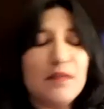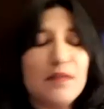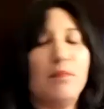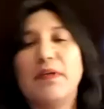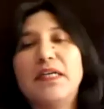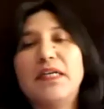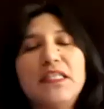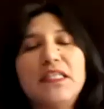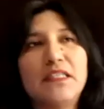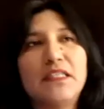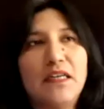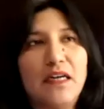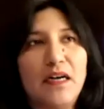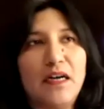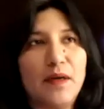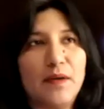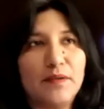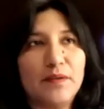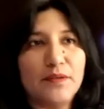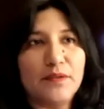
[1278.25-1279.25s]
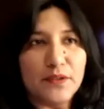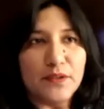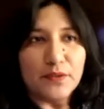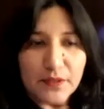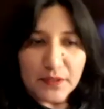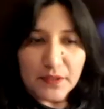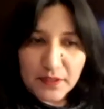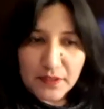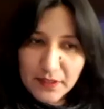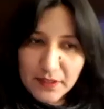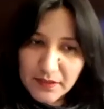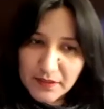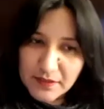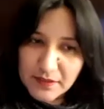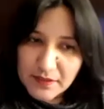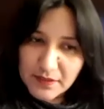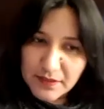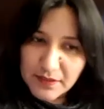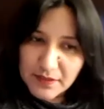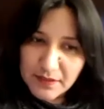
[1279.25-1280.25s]
But, in
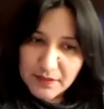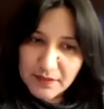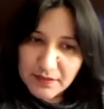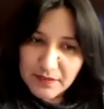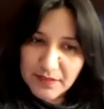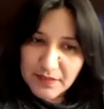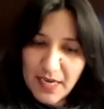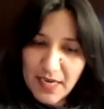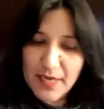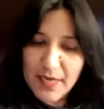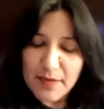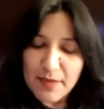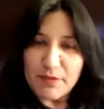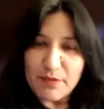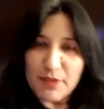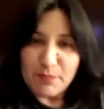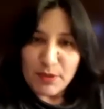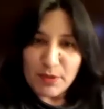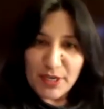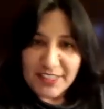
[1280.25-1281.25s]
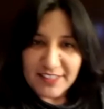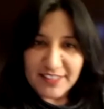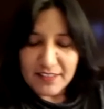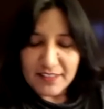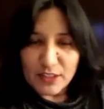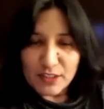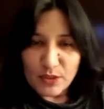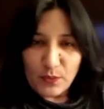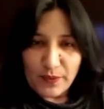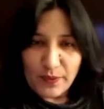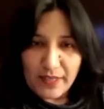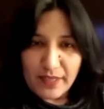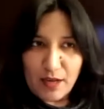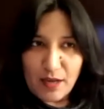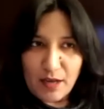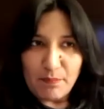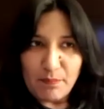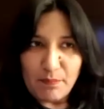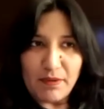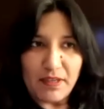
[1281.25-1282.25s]
this time where prices are going
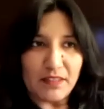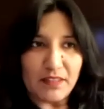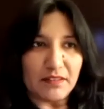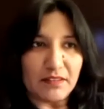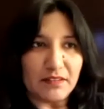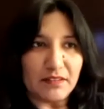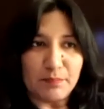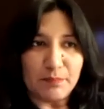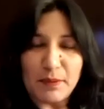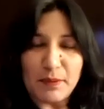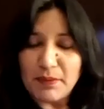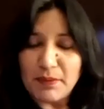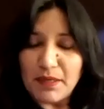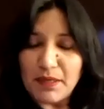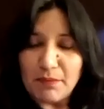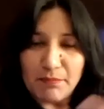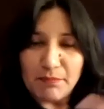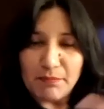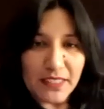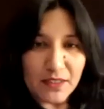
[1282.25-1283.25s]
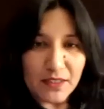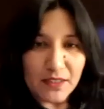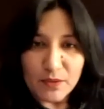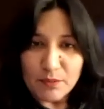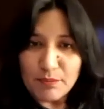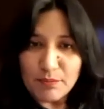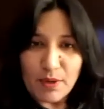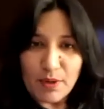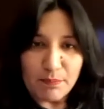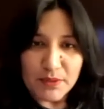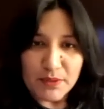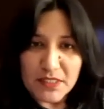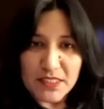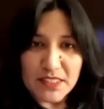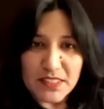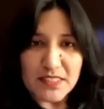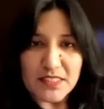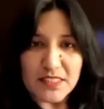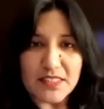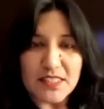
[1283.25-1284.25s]
up and people are bidding on
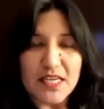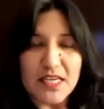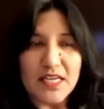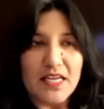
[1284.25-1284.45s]
properties,